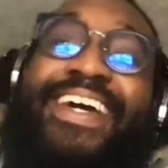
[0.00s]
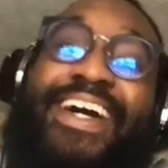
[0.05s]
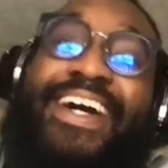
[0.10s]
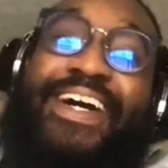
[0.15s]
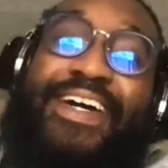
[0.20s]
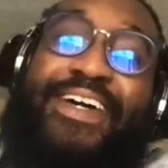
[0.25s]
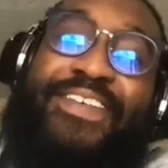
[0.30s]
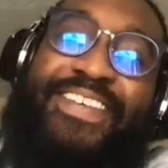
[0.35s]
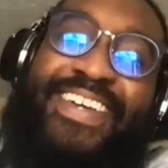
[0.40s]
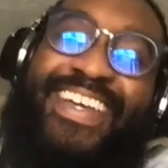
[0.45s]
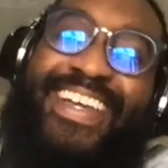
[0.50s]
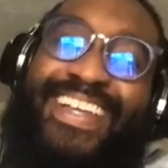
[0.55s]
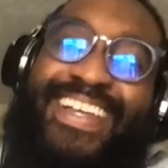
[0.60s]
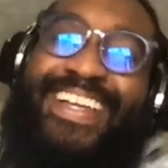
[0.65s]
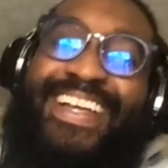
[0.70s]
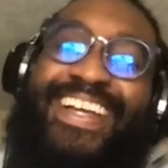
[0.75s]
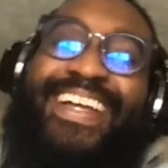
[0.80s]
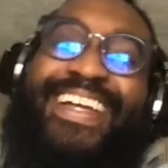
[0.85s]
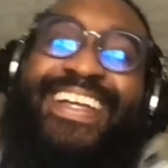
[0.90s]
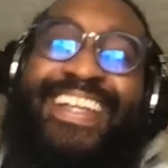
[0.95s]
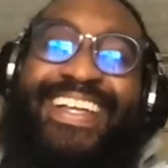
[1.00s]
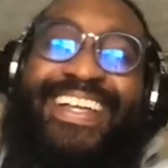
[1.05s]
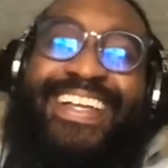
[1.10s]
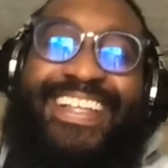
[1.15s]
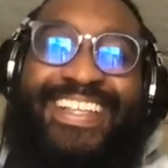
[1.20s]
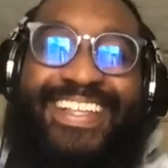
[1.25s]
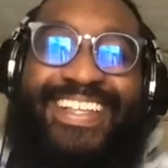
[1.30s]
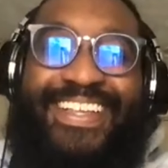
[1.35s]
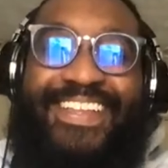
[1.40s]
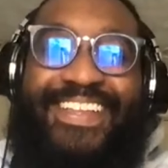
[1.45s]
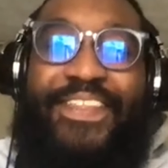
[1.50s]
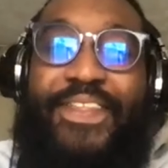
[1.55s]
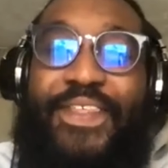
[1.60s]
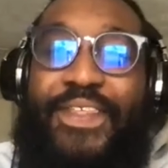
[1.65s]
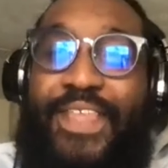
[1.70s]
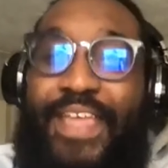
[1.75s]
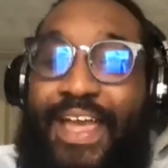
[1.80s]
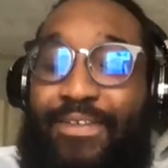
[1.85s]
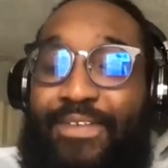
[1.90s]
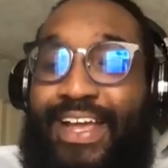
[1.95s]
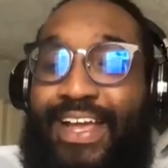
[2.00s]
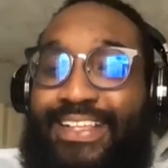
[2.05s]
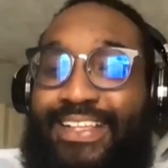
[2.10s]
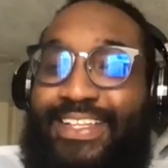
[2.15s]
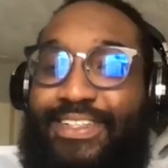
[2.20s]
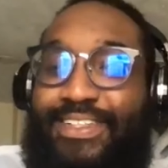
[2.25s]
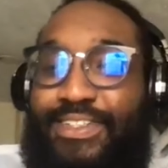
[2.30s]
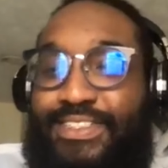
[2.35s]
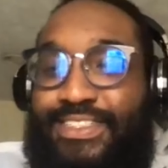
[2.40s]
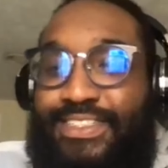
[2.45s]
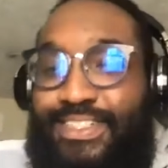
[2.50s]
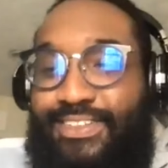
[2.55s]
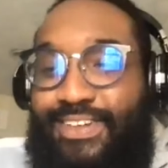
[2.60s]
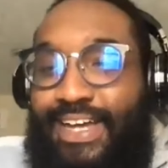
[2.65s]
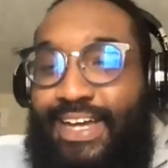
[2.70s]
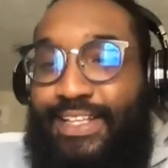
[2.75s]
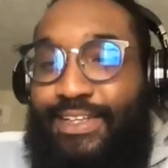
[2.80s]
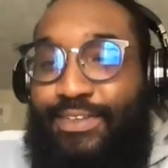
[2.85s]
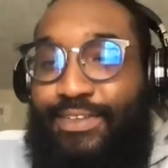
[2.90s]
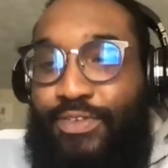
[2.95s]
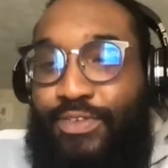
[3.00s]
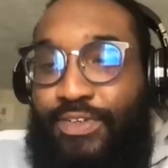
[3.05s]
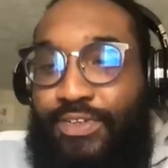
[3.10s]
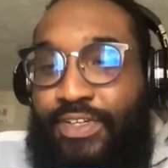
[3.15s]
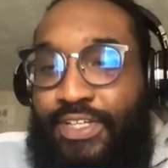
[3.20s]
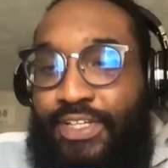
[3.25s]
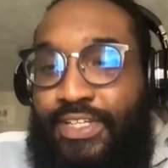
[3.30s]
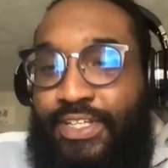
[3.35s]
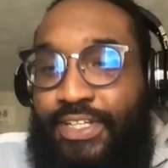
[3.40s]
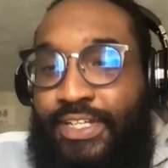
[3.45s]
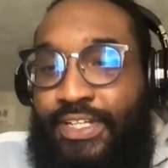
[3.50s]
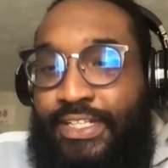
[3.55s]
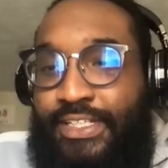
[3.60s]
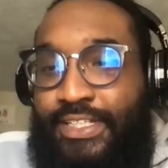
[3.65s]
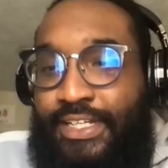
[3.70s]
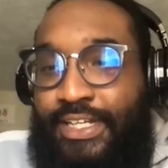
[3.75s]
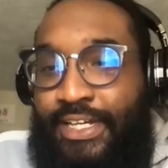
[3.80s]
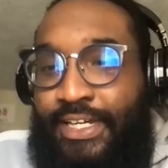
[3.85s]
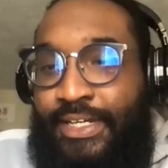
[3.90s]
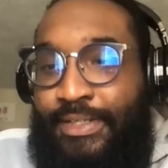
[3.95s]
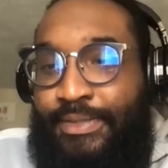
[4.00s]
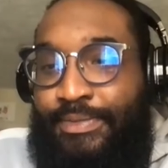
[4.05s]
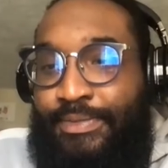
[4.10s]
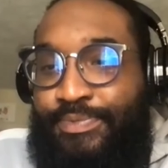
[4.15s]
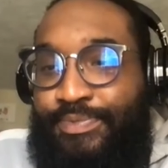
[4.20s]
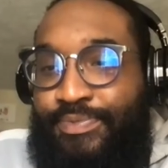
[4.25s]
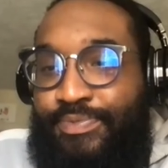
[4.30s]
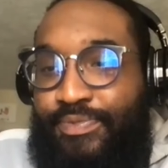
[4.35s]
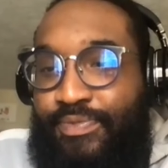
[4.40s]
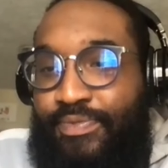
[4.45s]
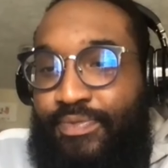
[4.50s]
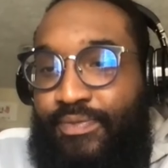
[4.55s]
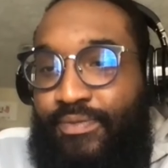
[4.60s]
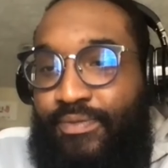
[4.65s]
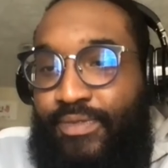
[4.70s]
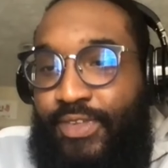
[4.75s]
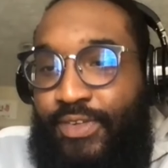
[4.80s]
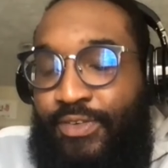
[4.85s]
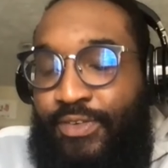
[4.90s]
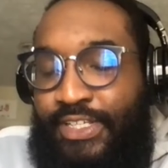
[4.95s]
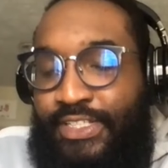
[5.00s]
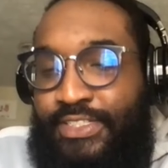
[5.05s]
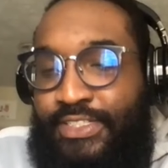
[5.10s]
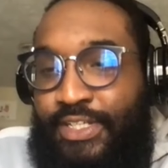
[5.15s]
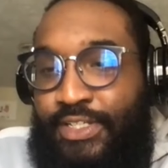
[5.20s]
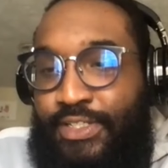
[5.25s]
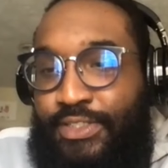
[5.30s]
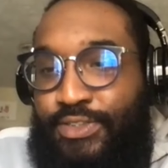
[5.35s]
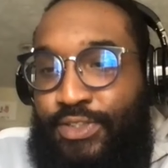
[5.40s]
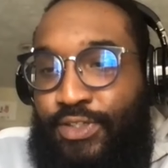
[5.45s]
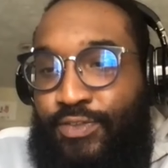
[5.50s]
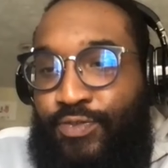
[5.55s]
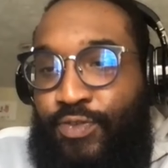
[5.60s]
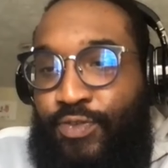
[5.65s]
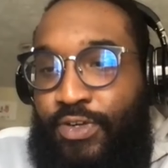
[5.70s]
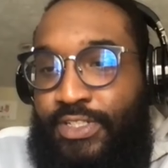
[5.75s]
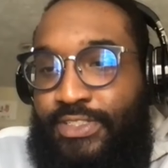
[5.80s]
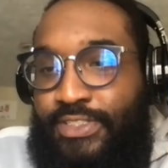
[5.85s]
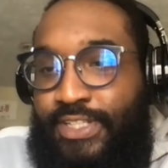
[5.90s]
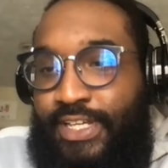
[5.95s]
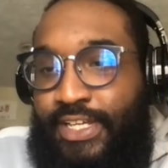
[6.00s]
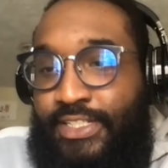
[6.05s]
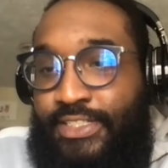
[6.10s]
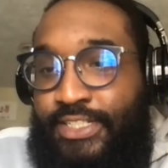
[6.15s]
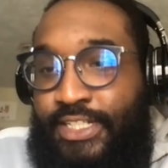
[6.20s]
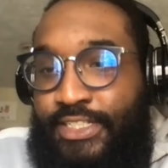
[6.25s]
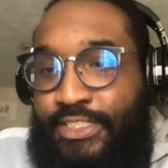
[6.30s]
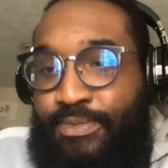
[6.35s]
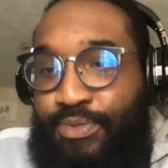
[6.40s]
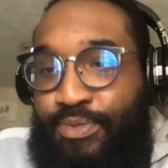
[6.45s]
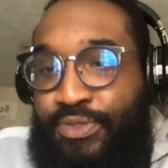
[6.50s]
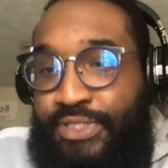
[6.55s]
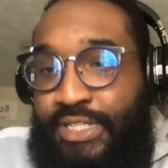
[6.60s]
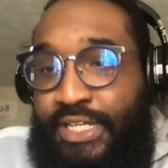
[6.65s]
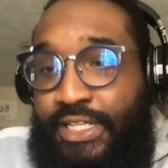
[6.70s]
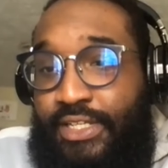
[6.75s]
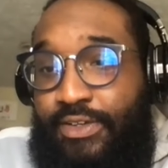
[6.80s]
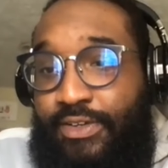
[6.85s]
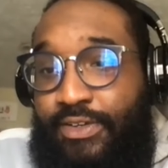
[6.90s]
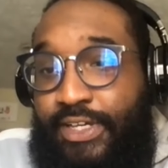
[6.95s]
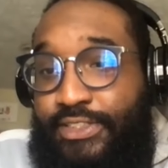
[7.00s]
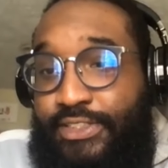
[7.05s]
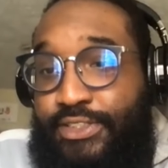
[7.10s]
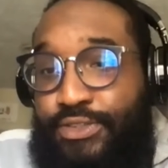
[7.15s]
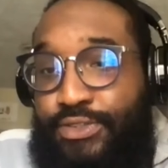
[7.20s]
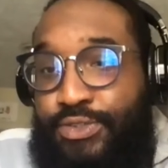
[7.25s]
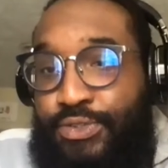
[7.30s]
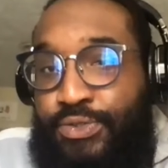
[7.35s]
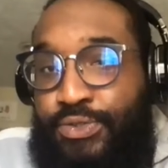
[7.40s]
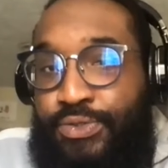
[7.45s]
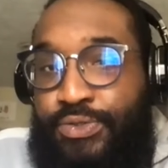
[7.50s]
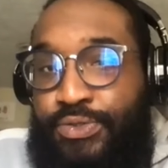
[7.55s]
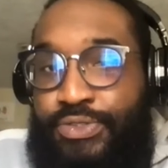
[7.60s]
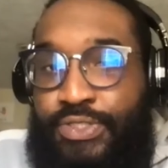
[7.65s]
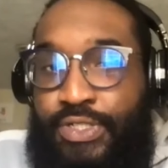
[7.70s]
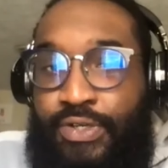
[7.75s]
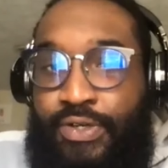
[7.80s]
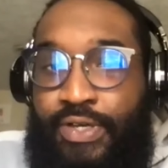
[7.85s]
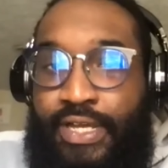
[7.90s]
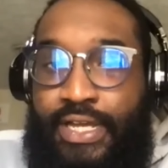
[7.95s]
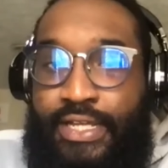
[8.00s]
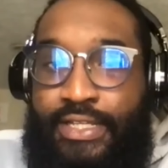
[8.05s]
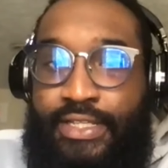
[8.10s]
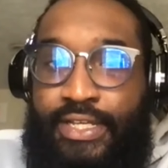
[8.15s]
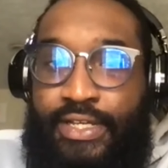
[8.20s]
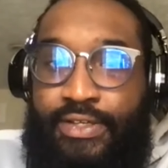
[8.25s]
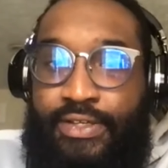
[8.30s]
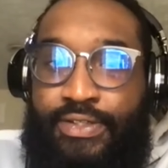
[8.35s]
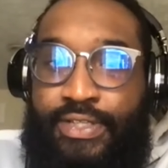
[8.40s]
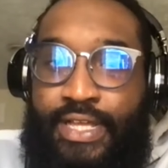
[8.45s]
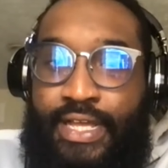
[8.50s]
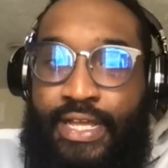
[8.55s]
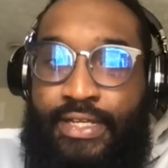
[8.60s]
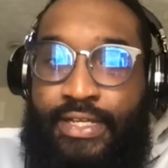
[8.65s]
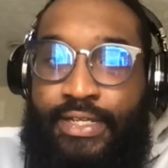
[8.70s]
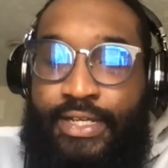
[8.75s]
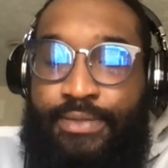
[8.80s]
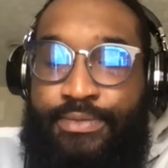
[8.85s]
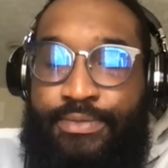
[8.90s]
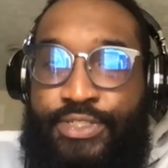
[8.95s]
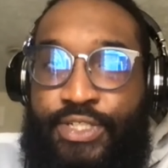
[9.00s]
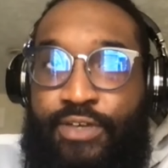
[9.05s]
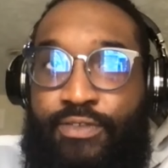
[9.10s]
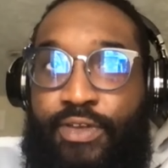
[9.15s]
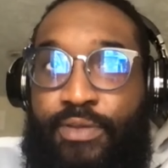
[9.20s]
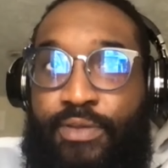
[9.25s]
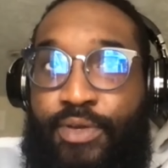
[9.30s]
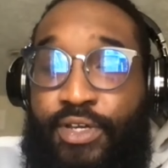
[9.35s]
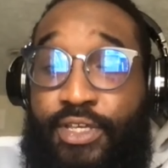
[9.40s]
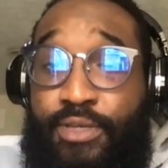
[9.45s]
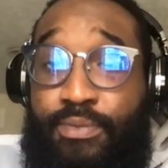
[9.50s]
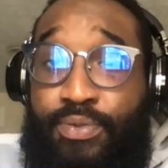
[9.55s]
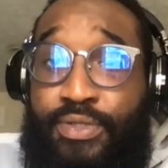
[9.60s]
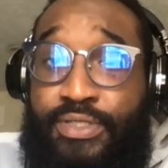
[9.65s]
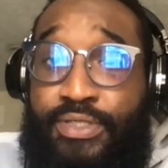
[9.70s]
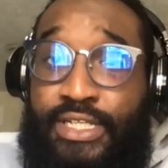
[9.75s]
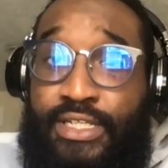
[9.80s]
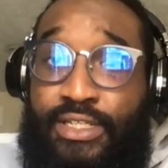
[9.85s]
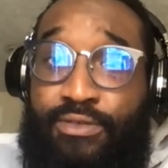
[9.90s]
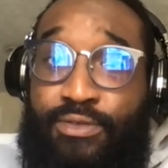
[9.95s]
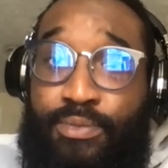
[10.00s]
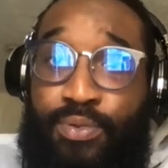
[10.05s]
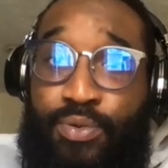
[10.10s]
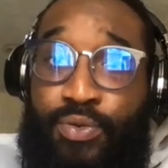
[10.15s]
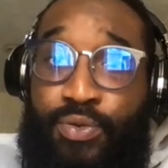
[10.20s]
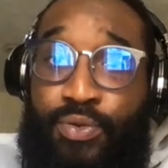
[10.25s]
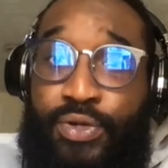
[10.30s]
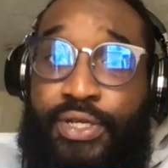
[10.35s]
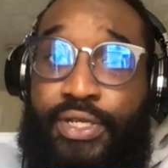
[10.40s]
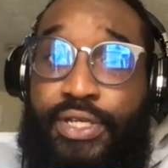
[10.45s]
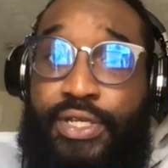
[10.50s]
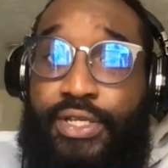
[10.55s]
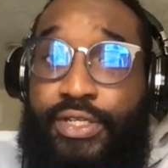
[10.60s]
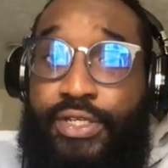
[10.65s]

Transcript: I mean, I think there's a lot of really good research as far as like accessible data collection tools. So like I know that SurveyMonkey puts out a report.